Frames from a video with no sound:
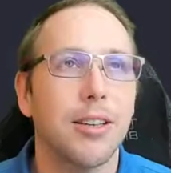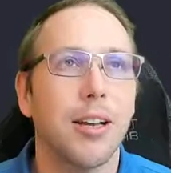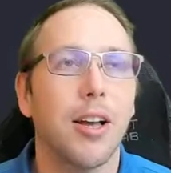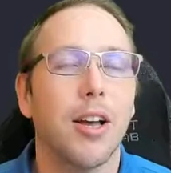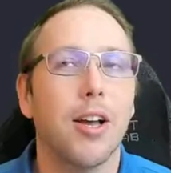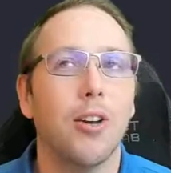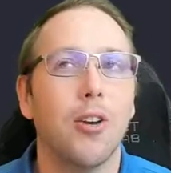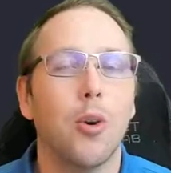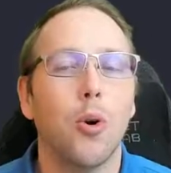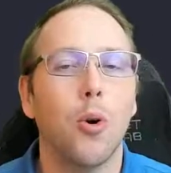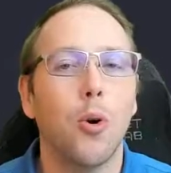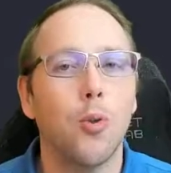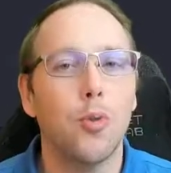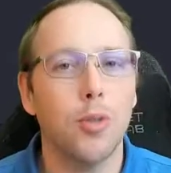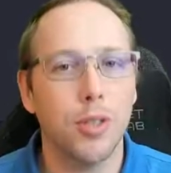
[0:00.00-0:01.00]
an
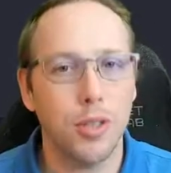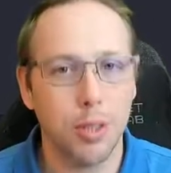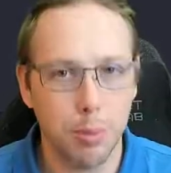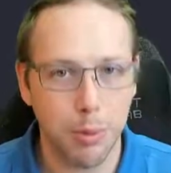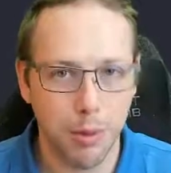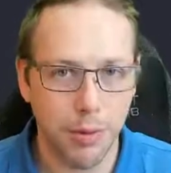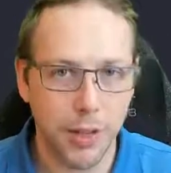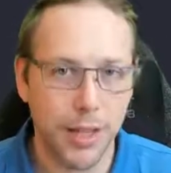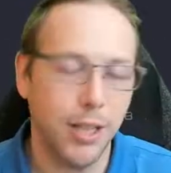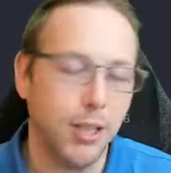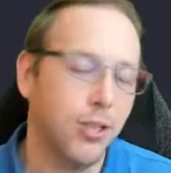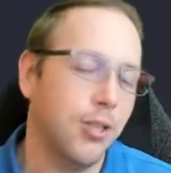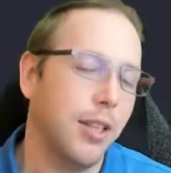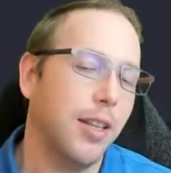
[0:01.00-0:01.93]
oversimplification.